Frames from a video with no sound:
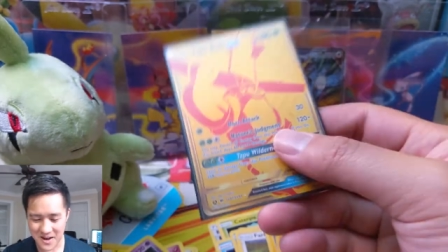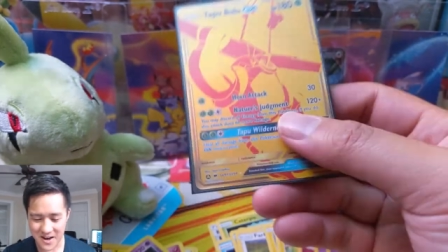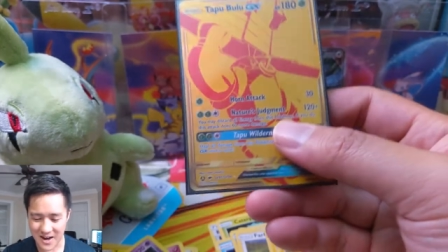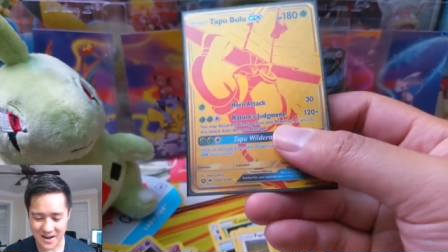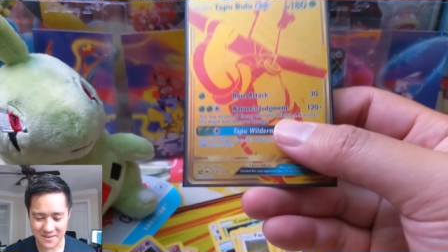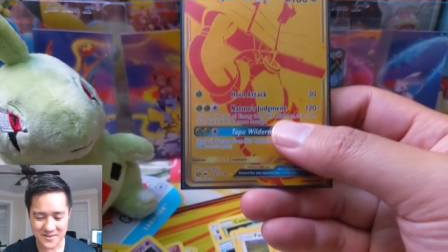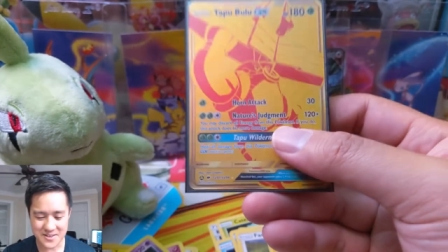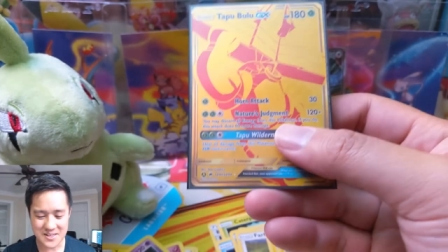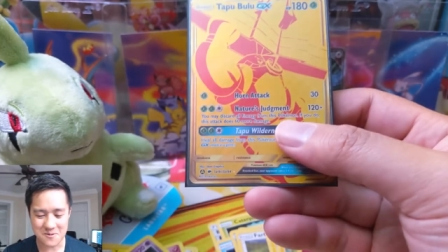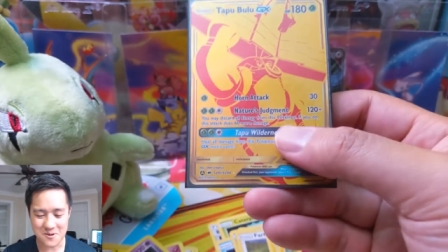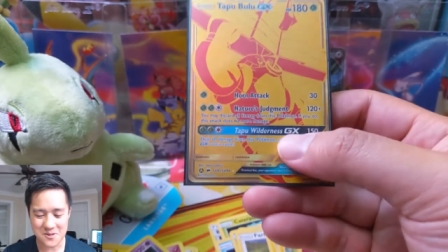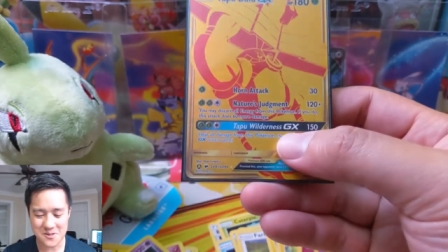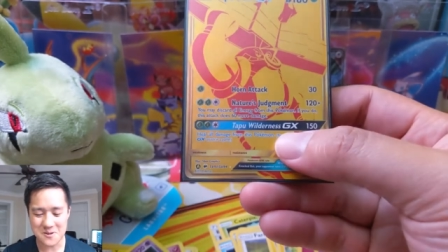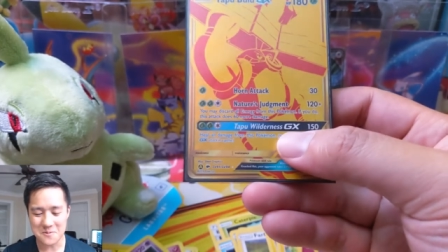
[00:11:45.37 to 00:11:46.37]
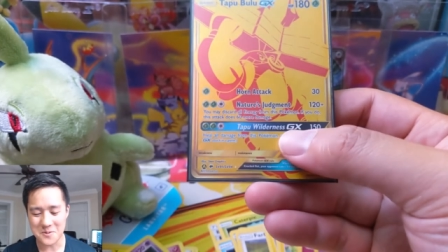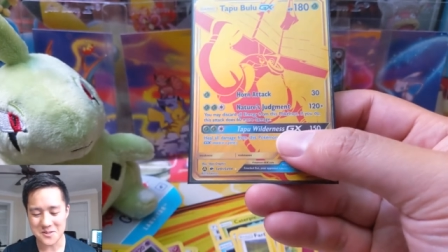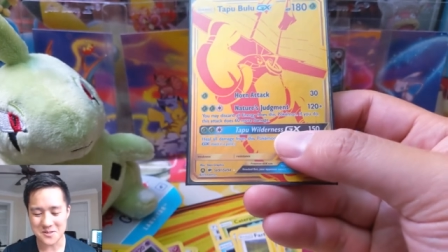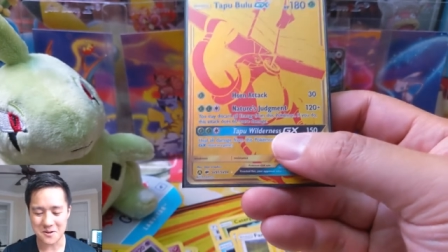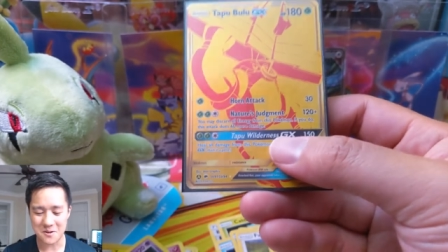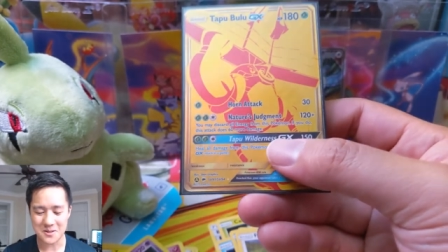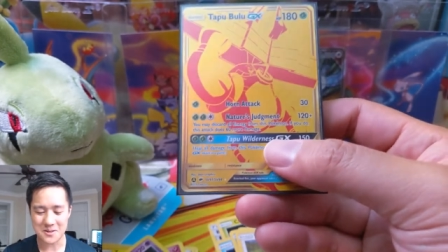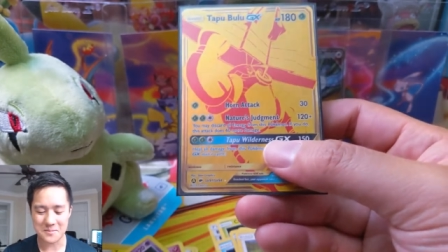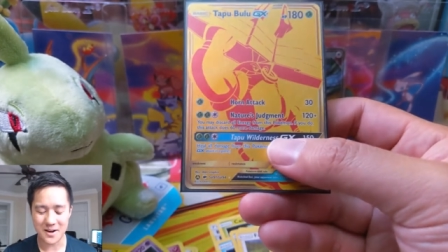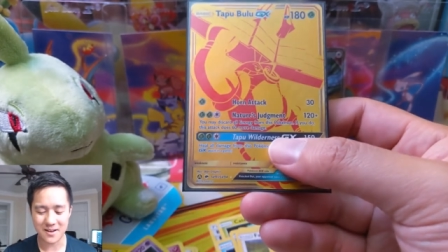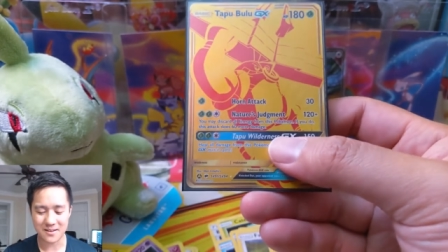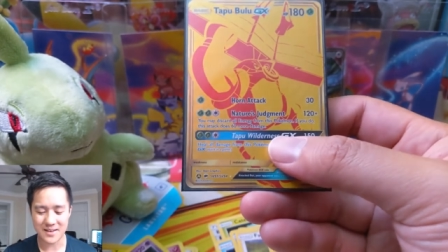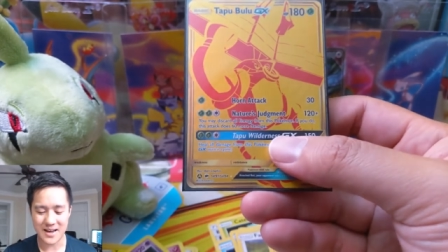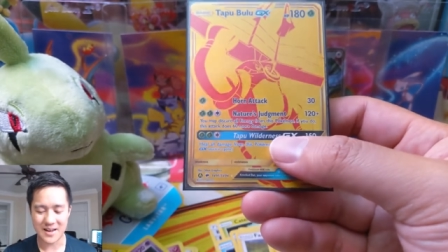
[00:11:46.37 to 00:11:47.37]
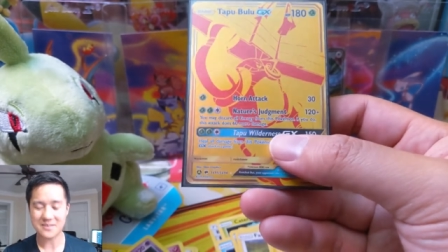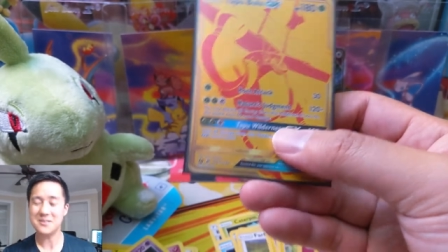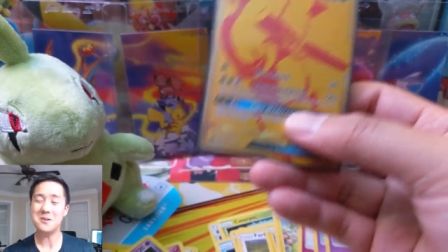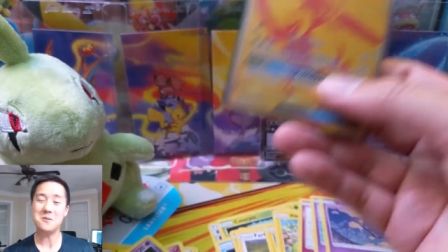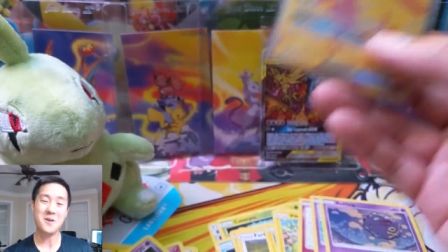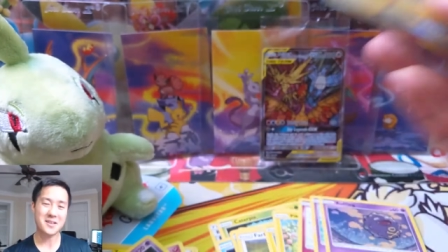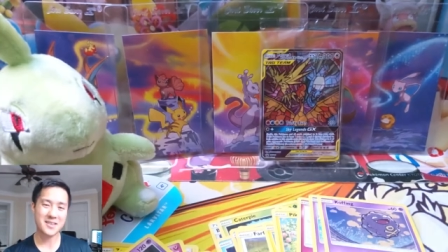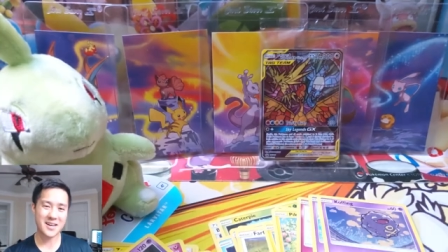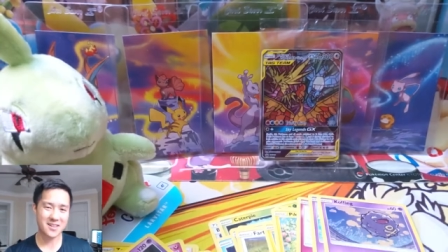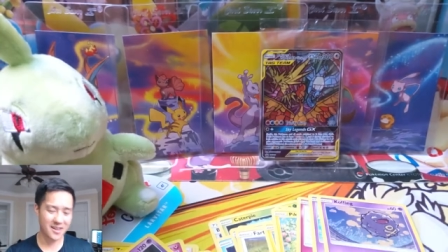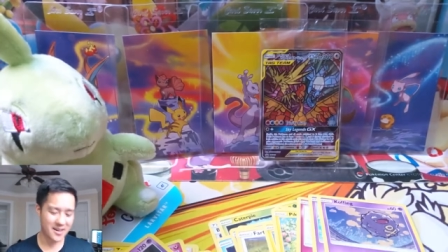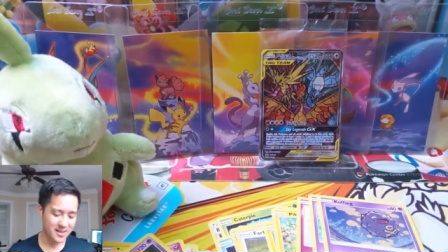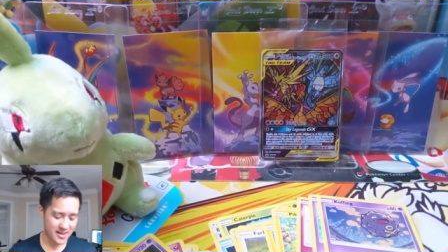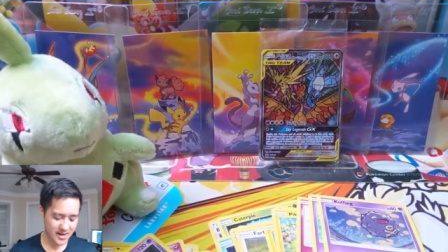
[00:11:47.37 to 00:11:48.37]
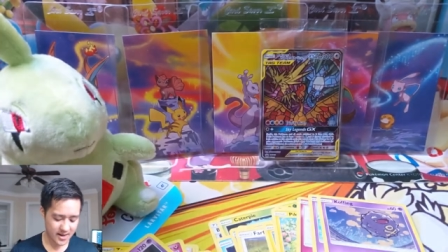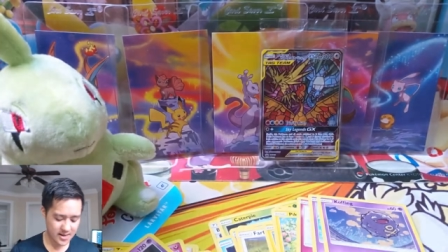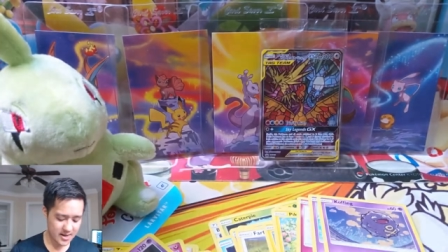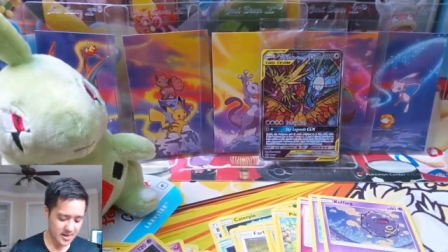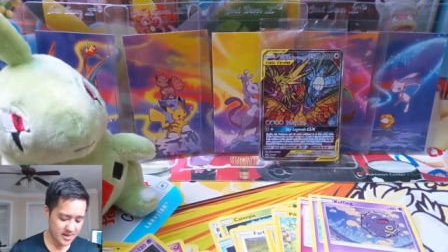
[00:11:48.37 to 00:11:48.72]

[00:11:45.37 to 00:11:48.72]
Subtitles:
obviously we're super stoked about that. Still want that Lele.